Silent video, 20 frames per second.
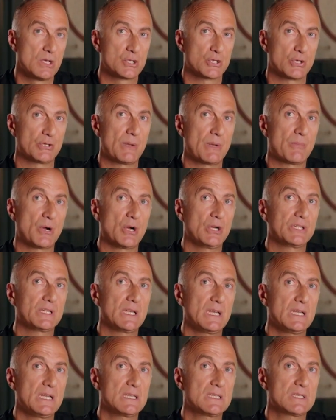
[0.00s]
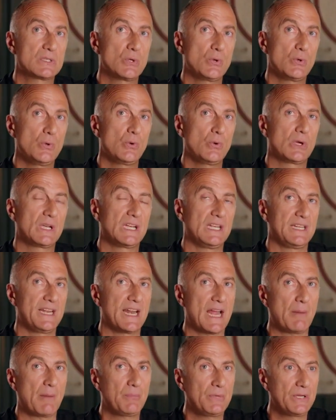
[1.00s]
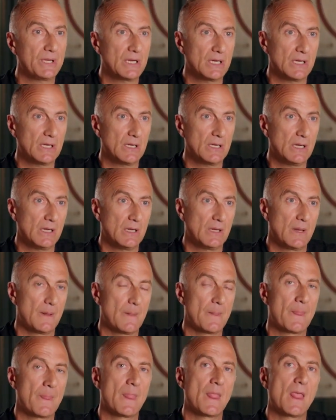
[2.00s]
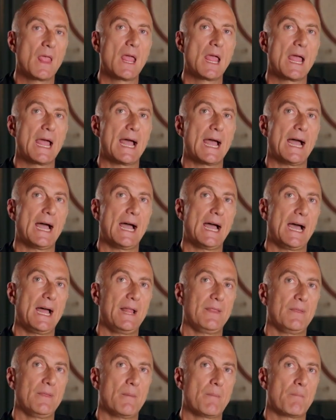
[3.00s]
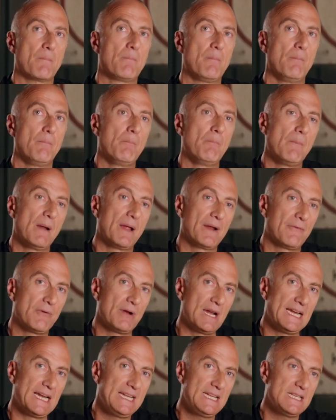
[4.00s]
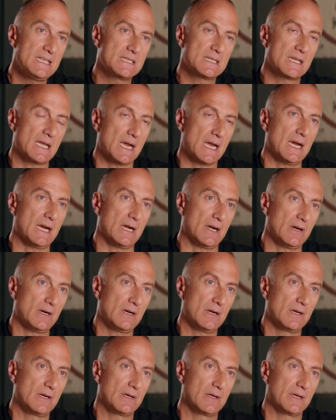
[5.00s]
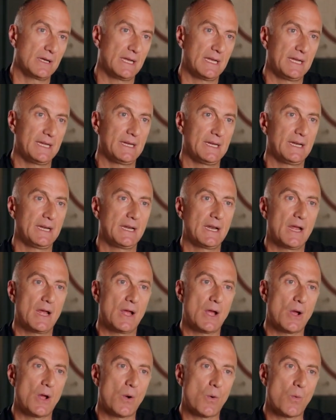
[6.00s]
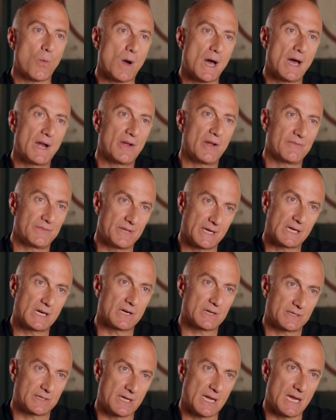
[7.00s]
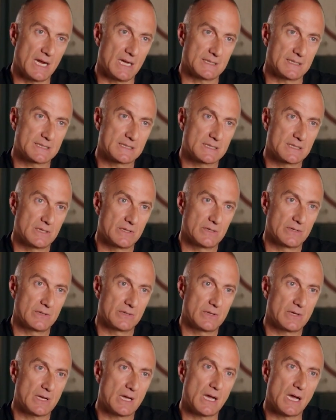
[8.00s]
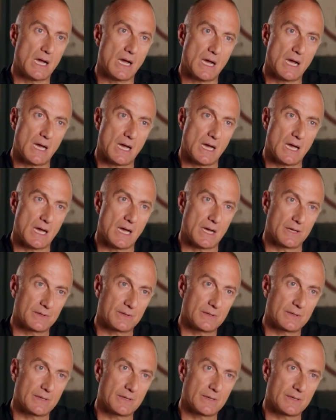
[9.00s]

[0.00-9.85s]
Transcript: So the point is to kidnap the girl and release her in uh, one of the cartels' uh,